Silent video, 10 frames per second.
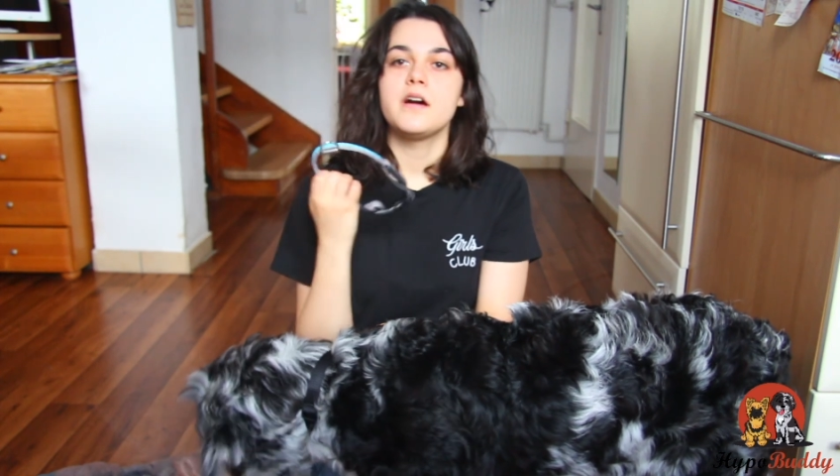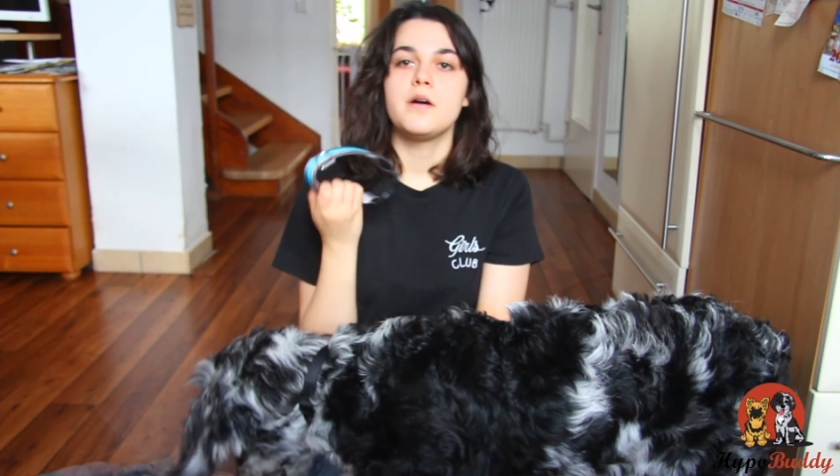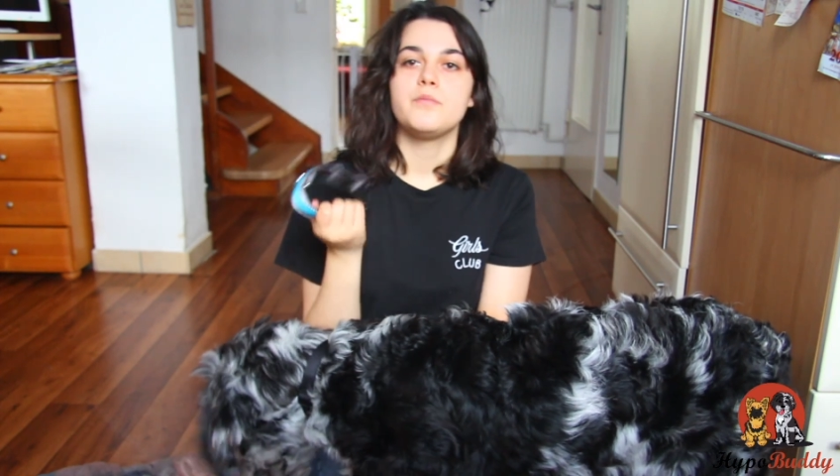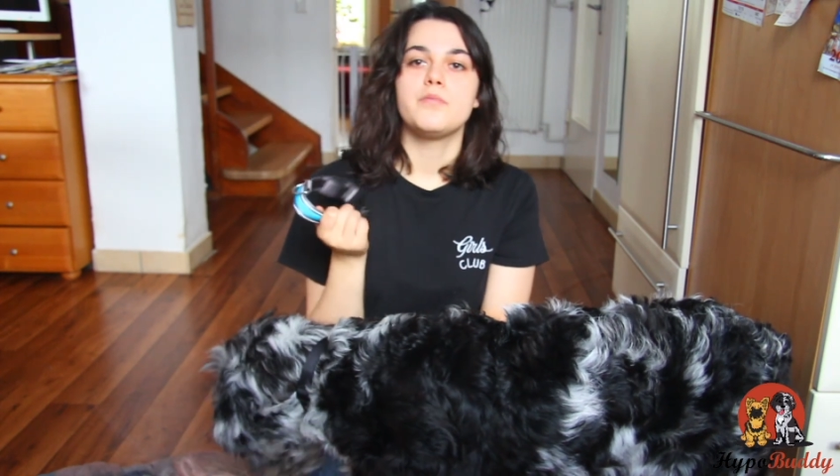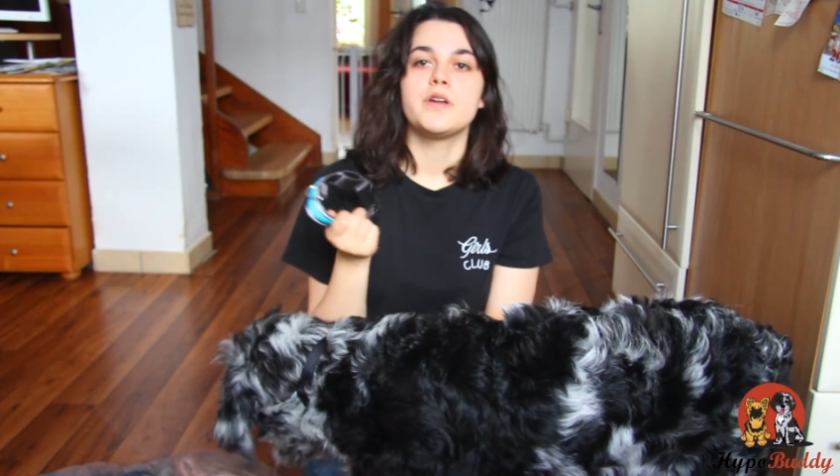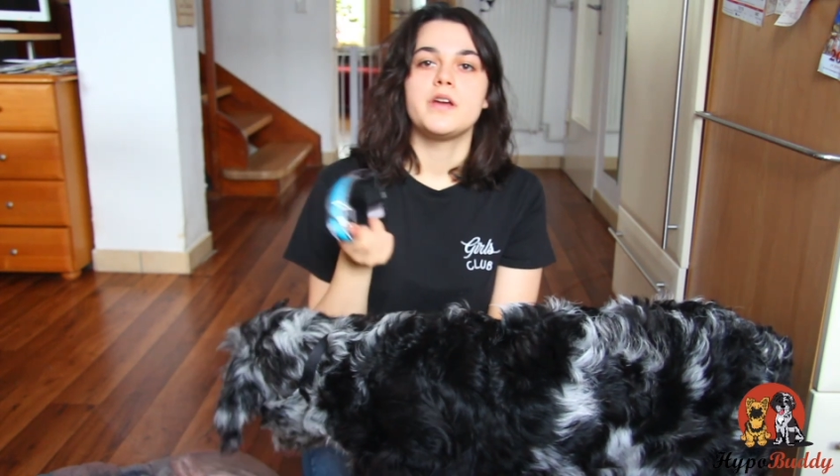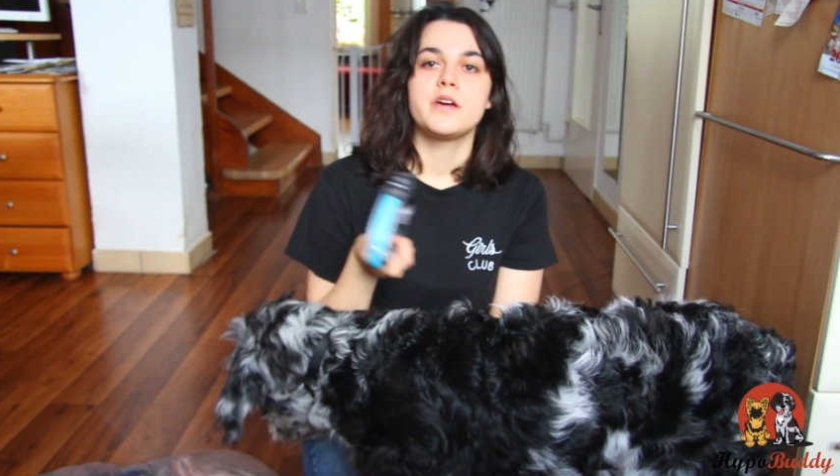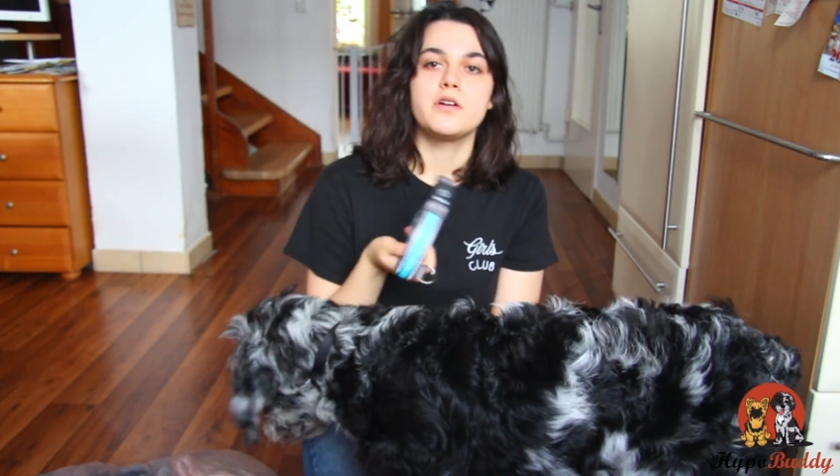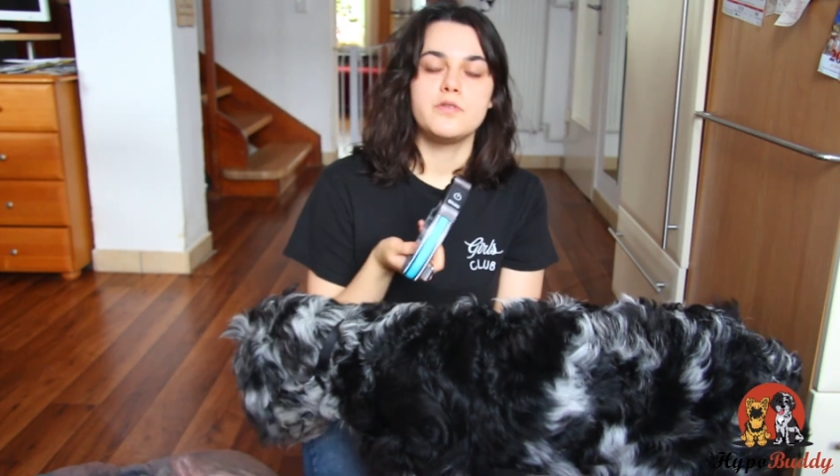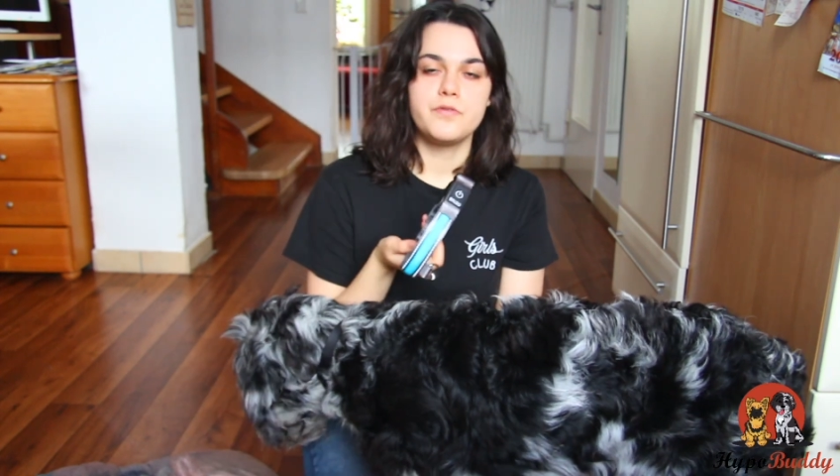when
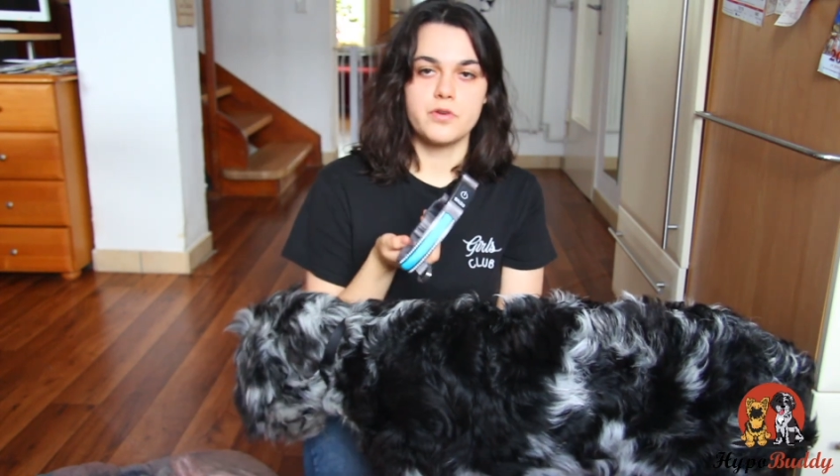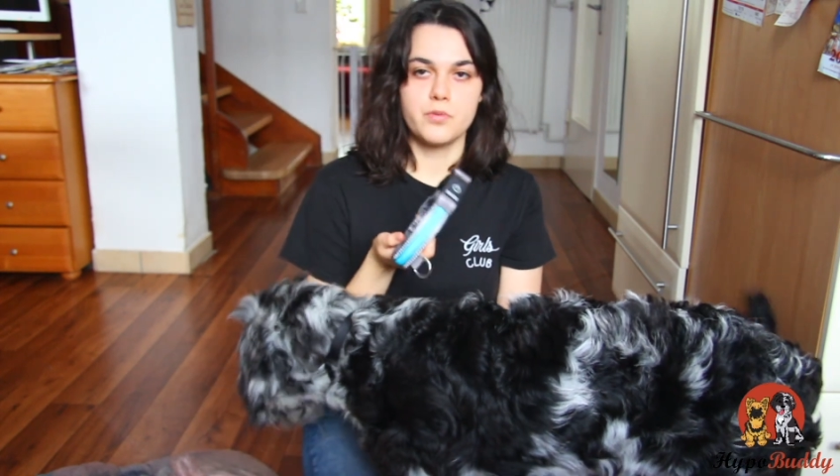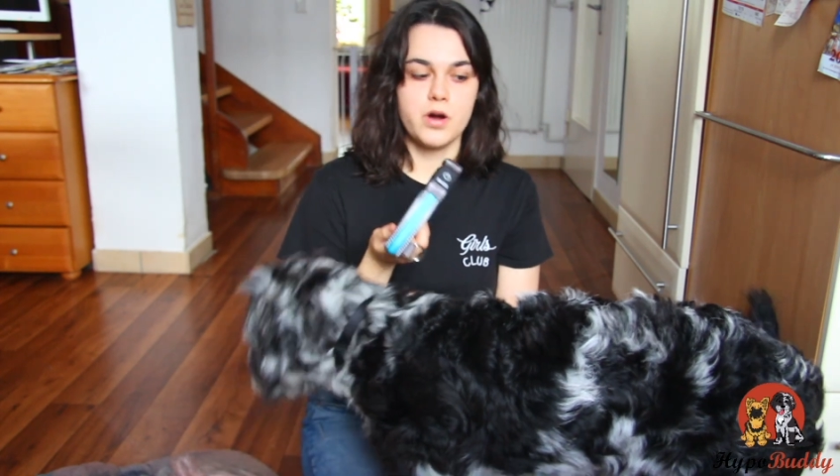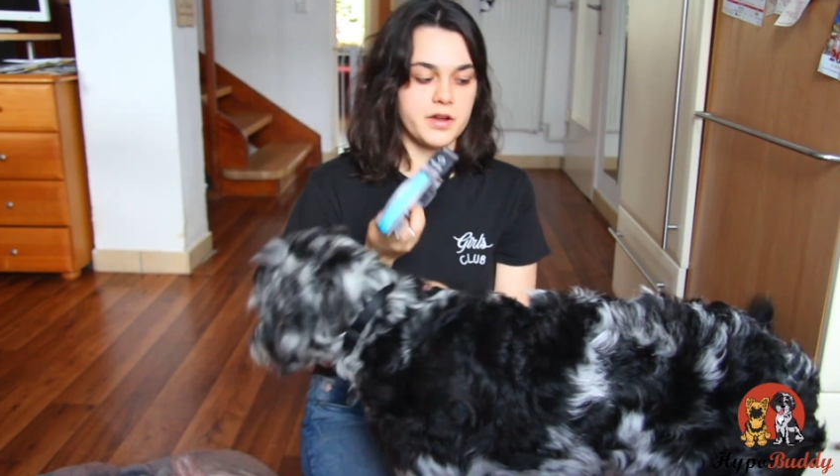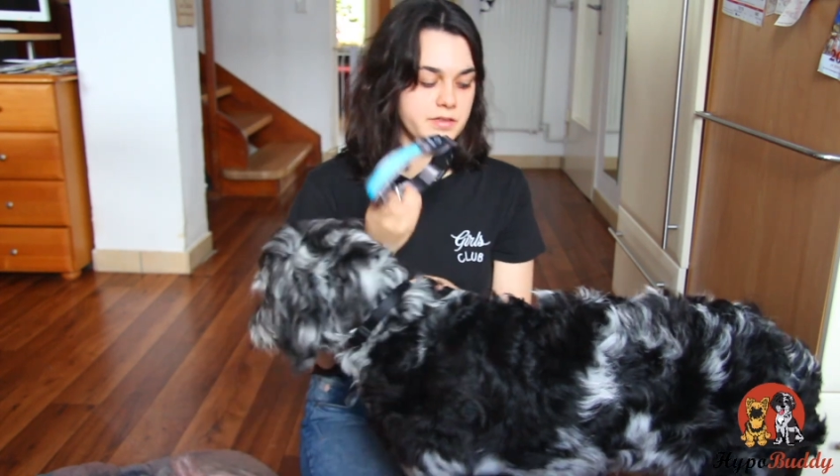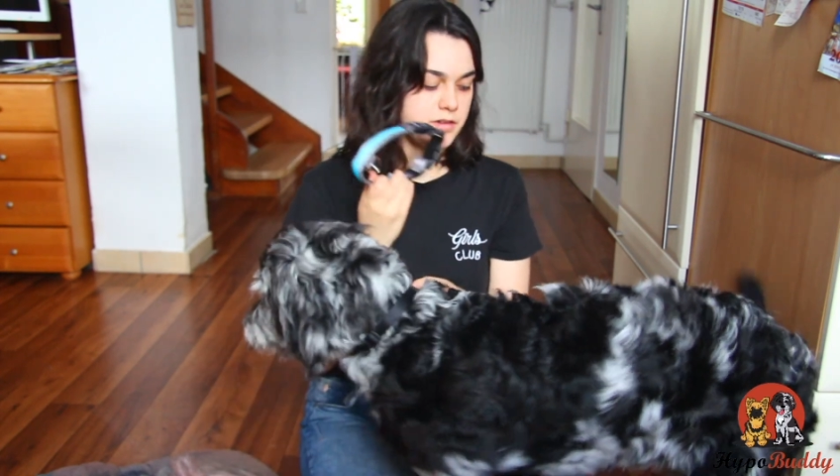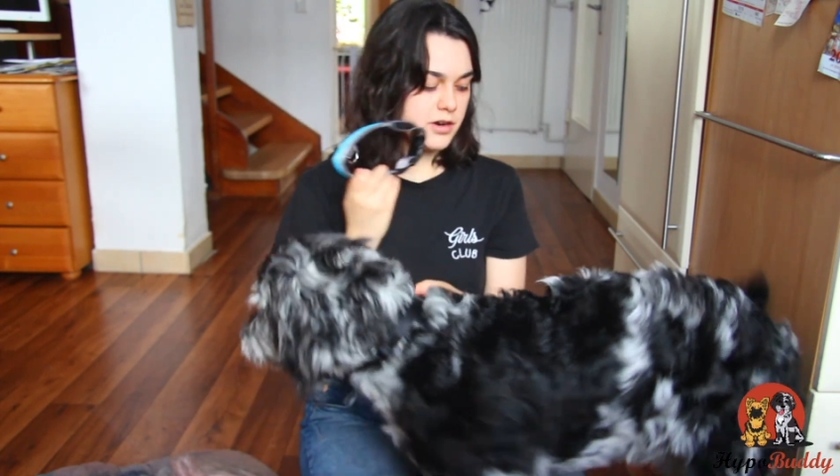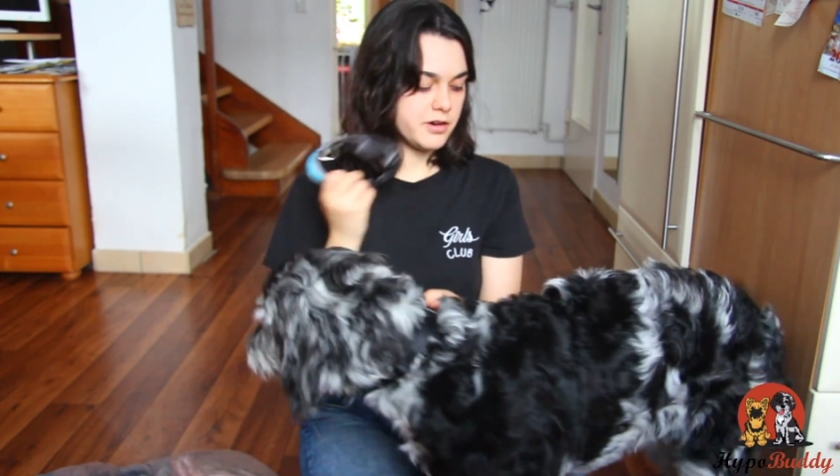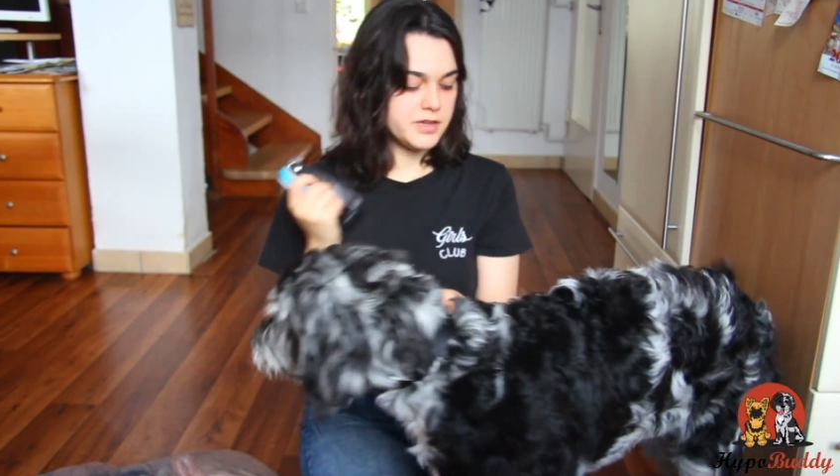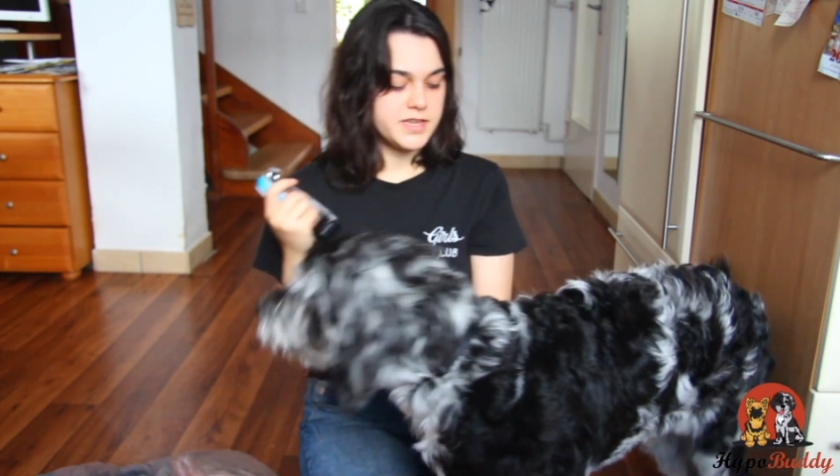I go for a walk in the
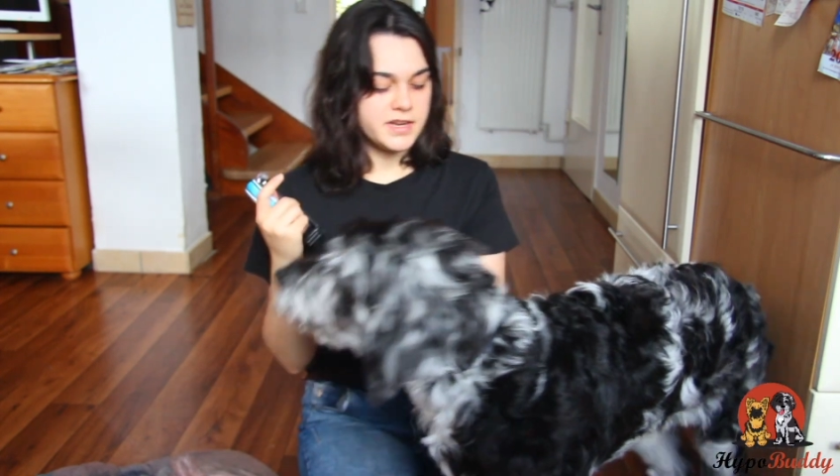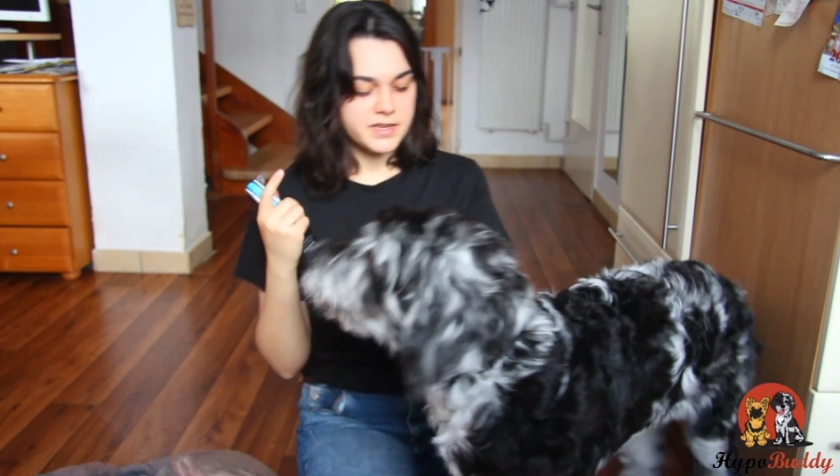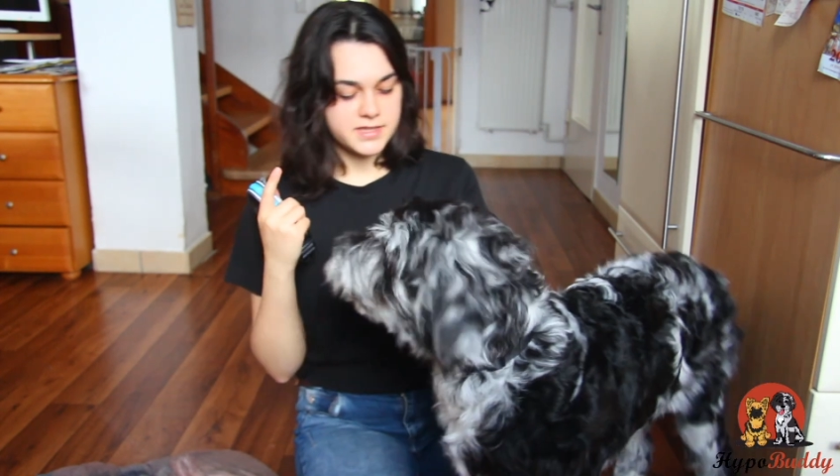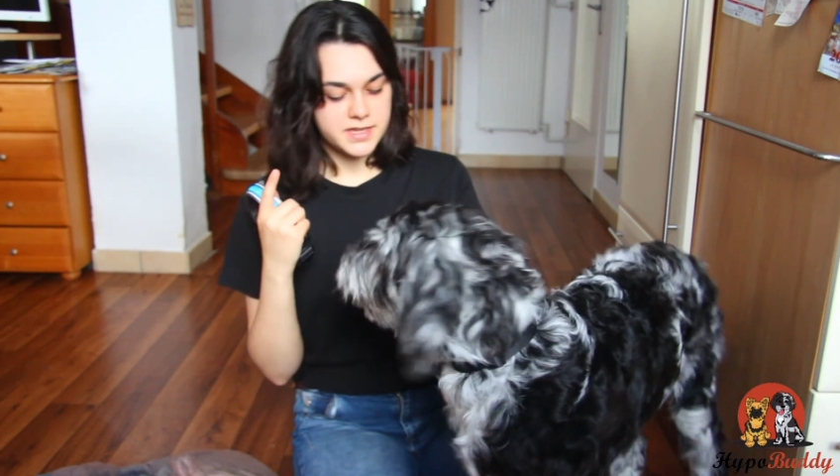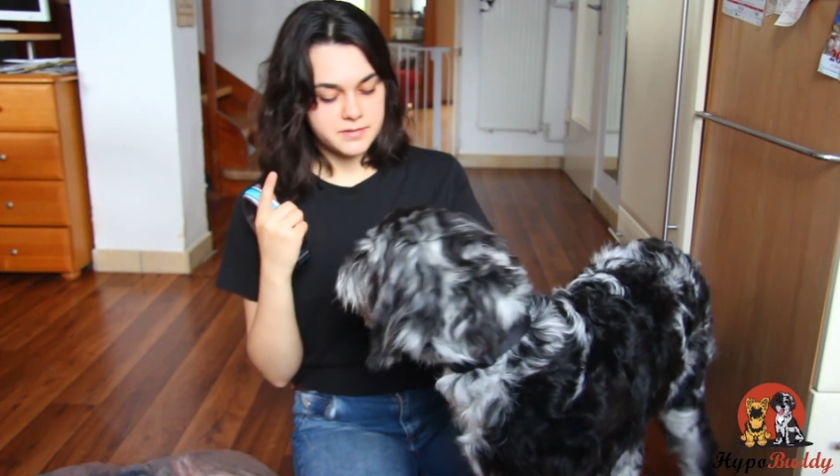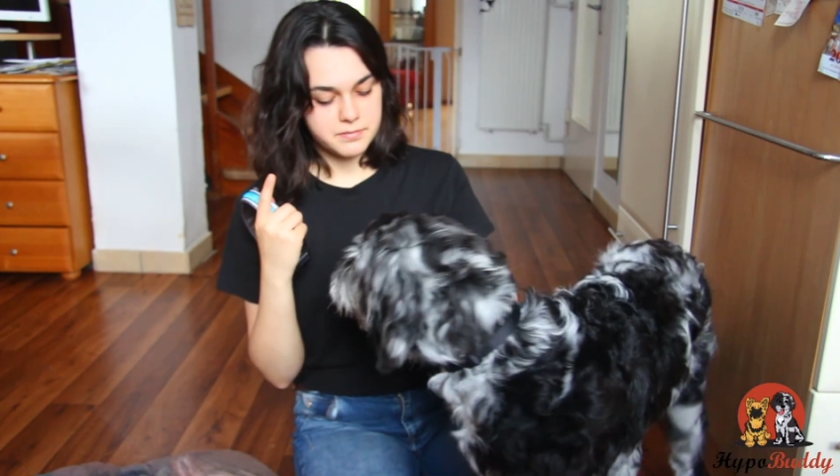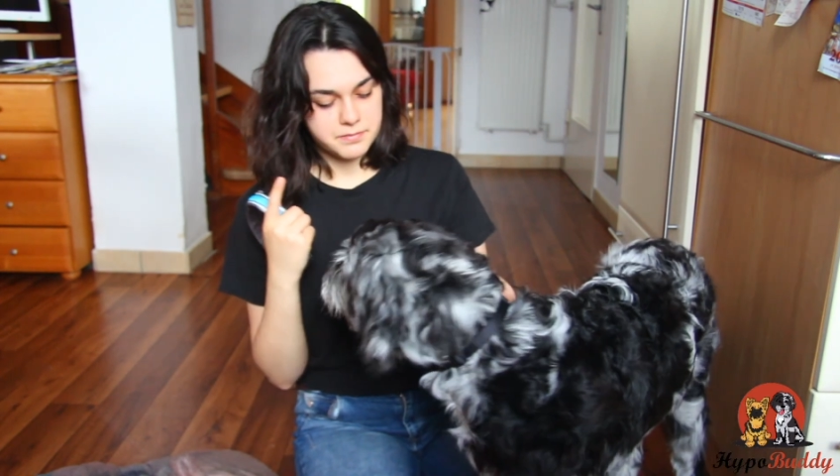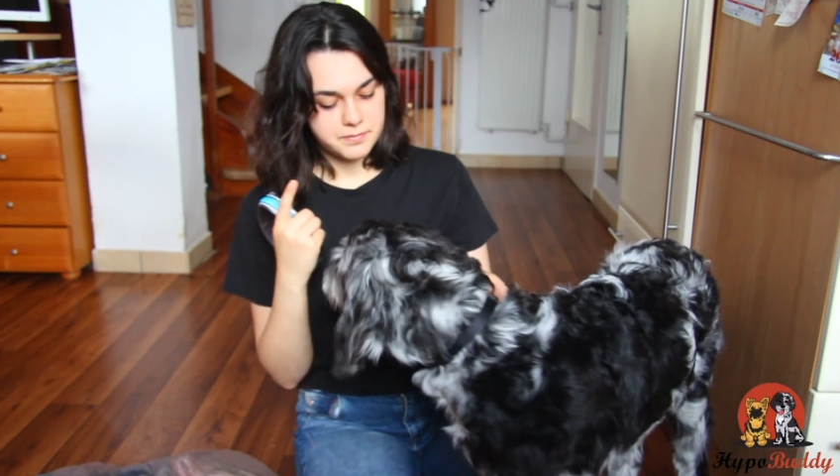dark. Teddy, sit.